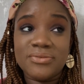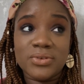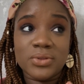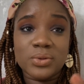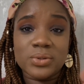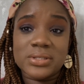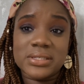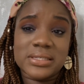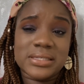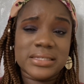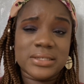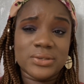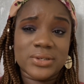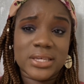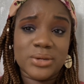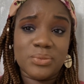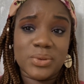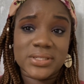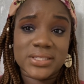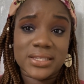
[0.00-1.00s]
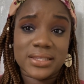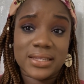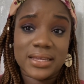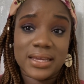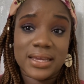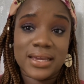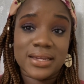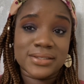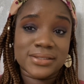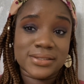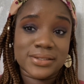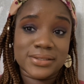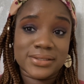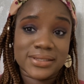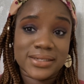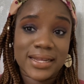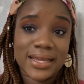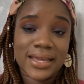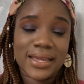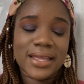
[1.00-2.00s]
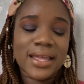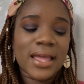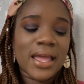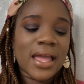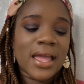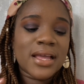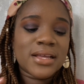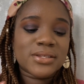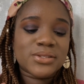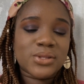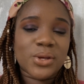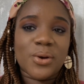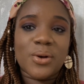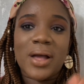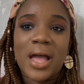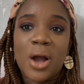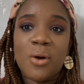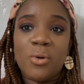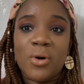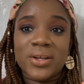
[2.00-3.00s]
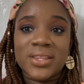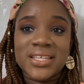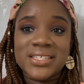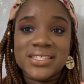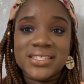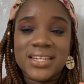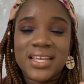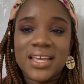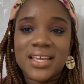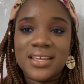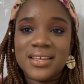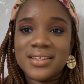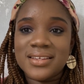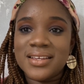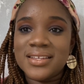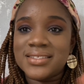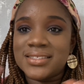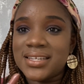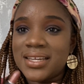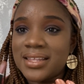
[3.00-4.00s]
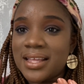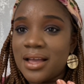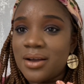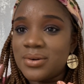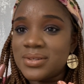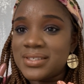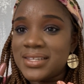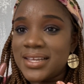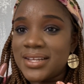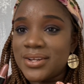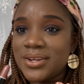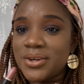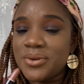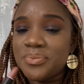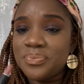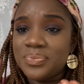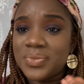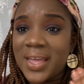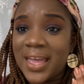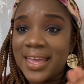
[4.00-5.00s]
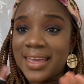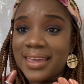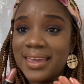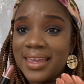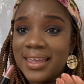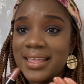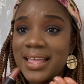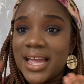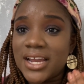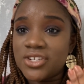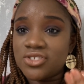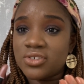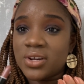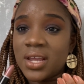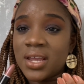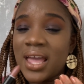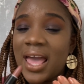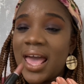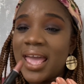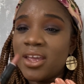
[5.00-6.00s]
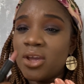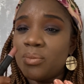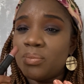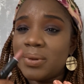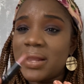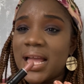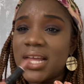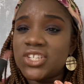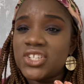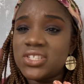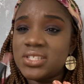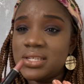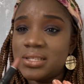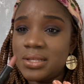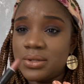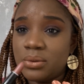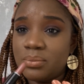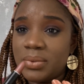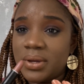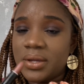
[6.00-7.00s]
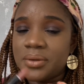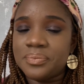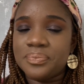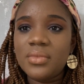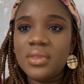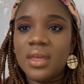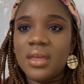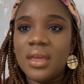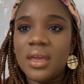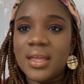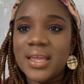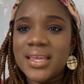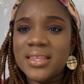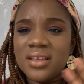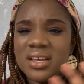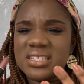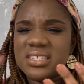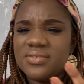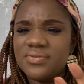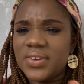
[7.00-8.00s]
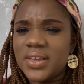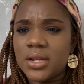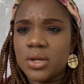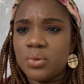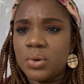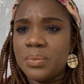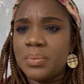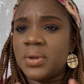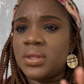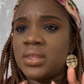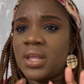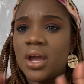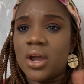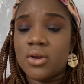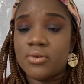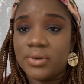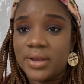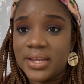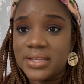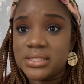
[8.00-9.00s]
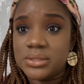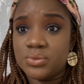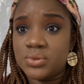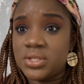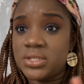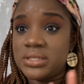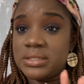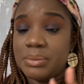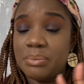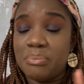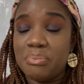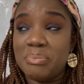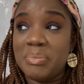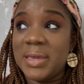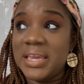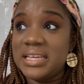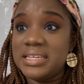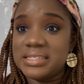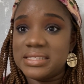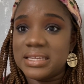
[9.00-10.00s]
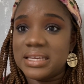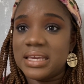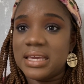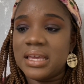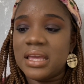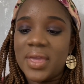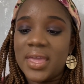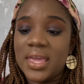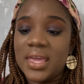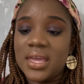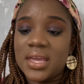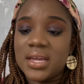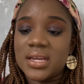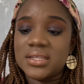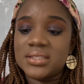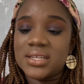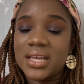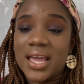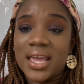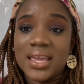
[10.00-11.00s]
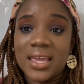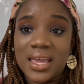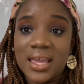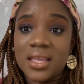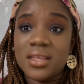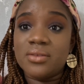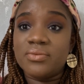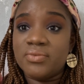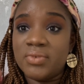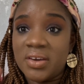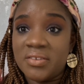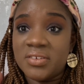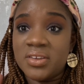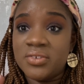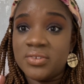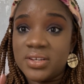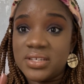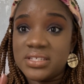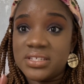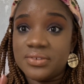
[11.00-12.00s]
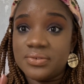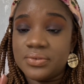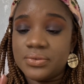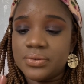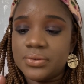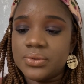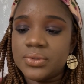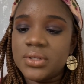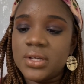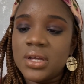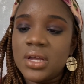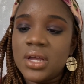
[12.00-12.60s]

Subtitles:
know silky was a thing until today. So I wore this today. It's 10 hours later. I ate, I drank, I applied just a little bit, and it does fade away, but not crazy, which is amazing. And I ate very greasy food.